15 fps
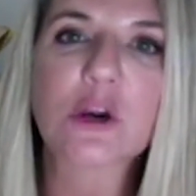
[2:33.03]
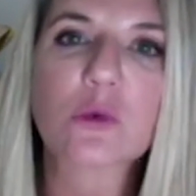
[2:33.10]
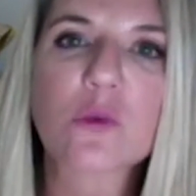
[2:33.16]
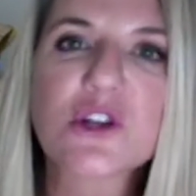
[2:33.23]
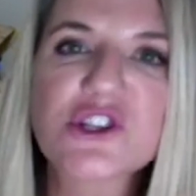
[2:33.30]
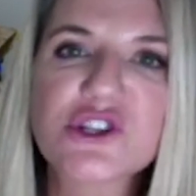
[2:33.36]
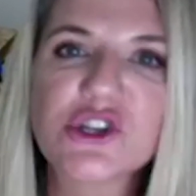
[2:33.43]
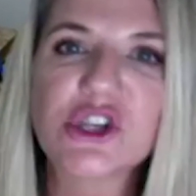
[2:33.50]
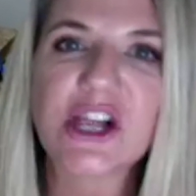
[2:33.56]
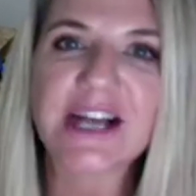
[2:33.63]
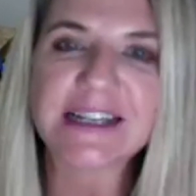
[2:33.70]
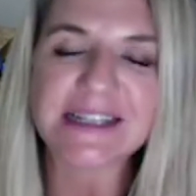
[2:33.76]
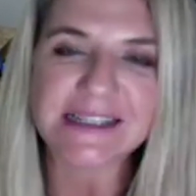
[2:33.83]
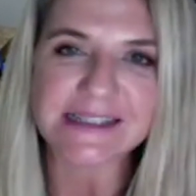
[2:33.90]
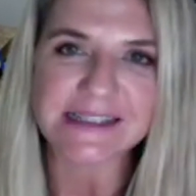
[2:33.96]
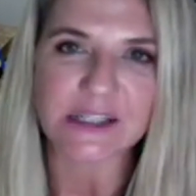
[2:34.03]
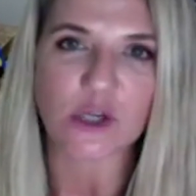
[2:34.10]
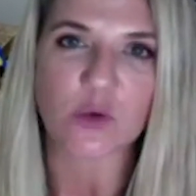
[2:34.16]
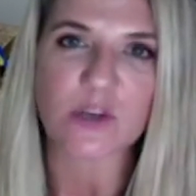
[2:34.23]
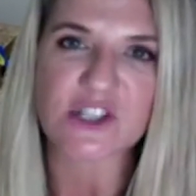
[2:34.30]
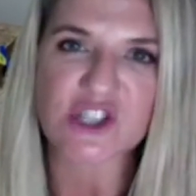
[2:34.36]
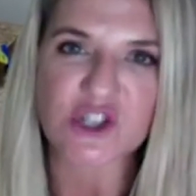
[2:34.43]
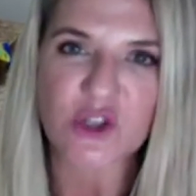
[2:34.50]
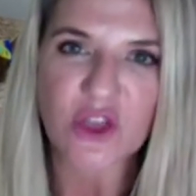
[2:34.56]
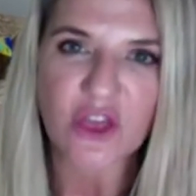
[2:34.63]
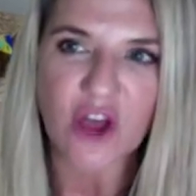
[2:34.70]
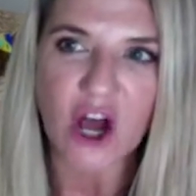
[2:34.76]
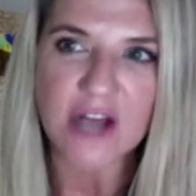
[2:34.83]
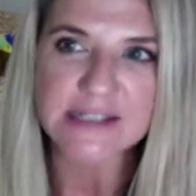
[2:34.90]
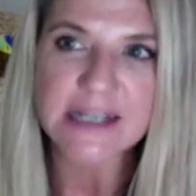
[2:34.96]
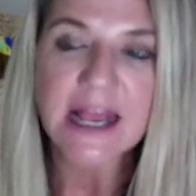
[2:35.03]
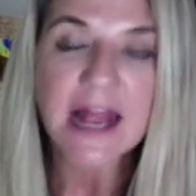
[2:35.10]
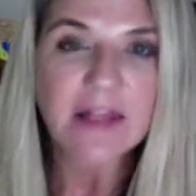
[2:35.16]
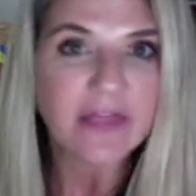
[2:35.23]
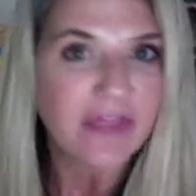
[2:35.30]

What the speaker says: original ideas and original thought.